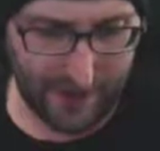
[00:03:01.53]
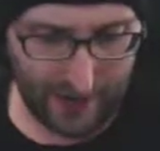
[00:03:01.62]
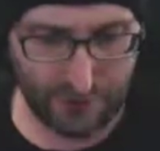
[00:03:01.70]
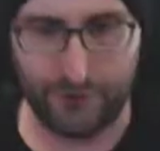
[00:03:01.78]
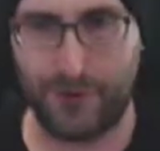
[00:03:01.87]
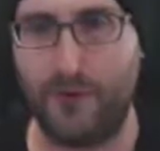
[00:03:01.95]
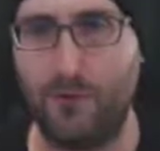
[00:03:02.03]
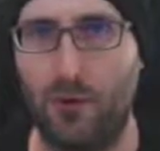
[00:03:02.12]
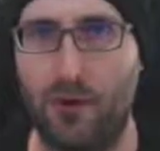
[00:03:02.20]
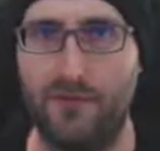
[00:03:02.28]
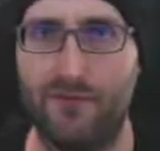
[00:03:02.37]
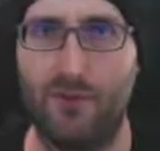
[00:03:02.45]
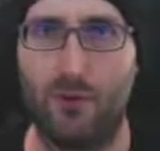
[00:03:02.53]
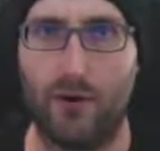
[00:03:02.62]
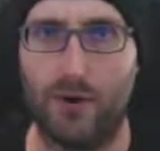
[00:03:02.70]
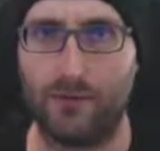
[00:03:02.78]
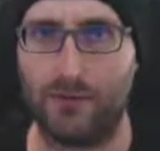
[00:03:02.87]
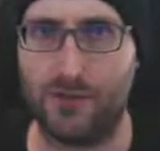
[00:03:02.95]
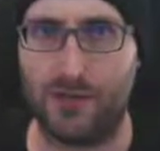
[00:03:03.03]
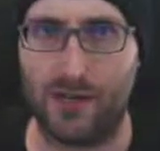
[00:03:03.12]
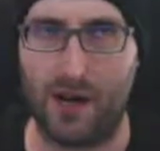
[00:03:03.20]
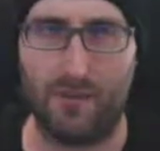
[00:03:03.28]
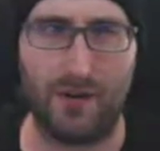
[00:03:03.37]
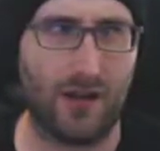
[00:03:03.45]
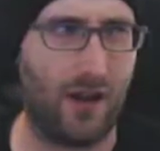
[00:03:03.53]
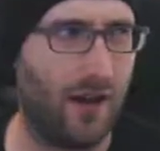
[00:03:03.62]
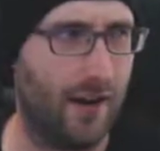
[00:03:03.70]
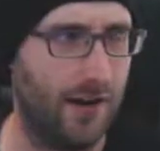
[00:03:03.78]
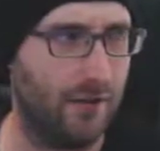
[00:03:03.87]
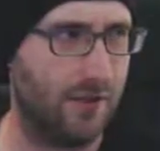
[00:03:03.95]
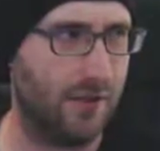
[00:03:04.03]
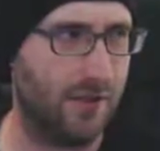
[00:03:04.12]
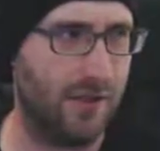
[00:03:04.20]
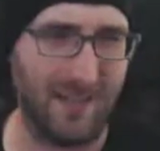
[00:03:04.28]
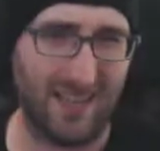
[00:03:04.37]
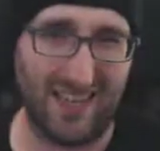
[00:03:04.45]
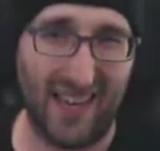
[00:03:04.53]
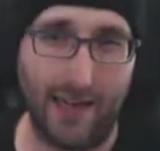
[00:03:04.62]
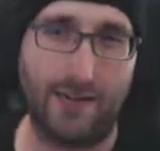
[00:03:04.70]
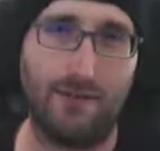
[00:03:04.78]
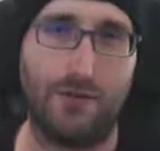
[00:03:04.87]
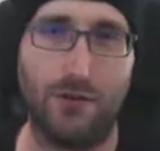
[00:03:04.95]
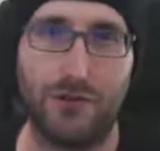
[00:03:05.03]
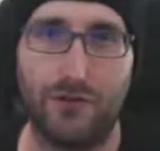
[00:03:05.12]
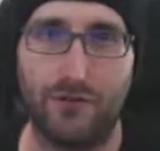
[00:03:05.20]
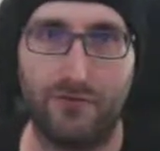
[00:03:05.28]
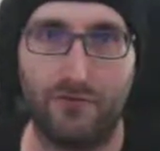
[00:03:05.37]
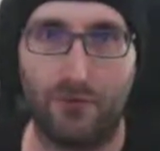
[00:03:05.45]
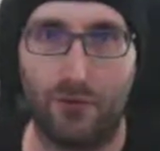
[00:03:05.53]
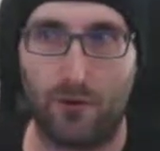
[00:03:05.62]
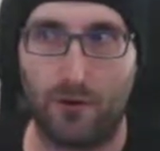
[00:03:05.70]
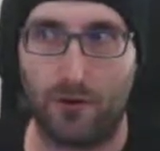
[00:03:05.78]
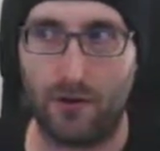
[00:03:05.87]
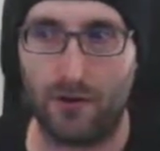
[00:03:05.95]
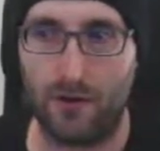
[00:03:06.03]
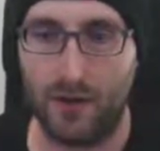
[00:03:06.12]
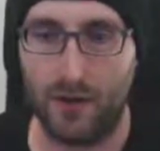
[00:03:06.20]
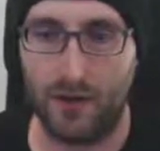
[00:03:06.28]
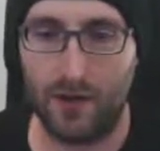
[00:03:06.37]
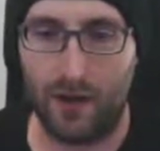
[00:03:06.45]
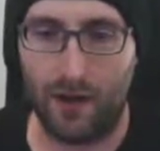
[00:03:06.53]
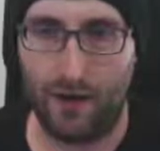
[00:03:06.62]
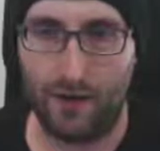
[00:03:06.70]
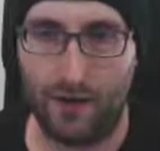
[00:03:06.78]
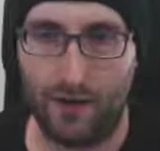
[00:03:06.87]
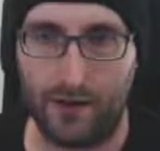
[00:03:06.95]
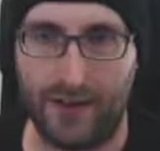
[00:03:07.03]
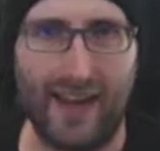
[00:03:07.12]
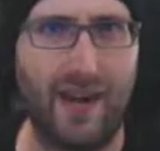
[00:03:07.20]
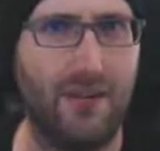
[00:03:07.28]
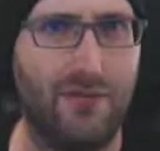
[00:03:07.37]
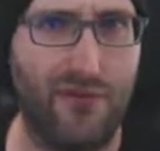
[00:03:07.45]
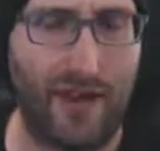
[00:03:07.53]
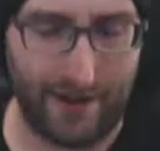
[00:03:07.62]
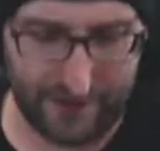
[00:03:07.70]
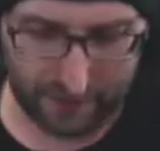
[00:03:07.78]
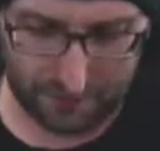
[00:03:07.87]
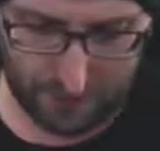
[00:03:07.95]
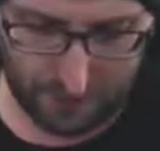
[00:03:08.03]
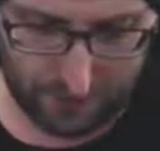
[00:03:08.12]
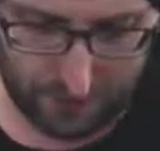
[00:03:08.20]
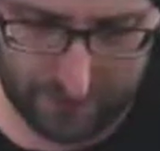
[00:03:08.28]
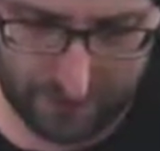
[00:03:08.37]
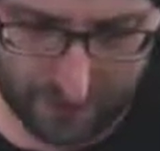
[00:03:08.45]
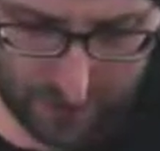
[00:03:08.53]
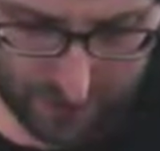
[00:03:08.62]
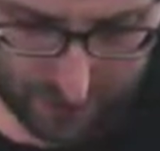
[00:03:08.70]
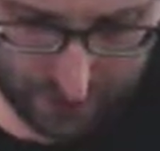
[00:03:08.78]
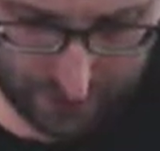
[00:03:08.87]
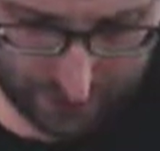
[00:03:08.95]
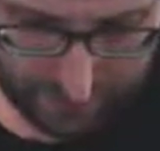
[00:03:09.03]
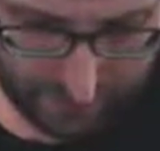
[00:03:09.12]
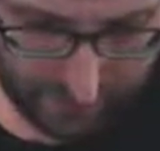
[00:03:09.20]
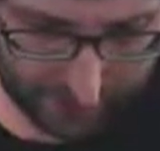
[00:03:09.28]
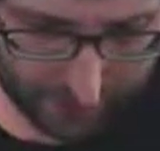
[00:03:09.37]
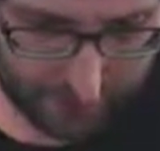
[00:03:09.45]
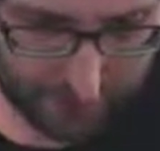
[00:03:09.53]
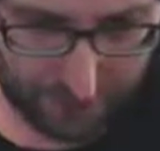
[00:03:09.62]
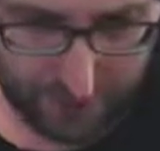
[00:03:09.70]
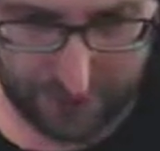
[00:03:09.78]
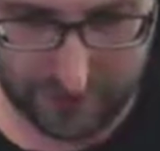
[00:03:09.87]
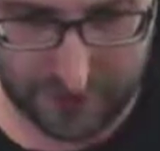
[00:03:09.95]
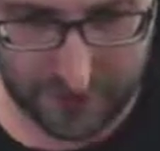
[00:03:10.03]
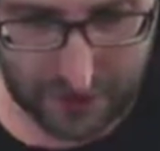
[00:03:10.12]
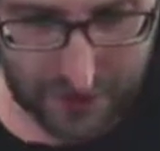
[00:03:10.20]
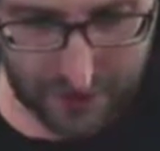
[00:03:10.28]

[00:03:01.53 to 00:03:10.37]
a green one for Emerald City Comic Con. I know they did a Yeti version for Canada Fan Expo. They've done a couple others.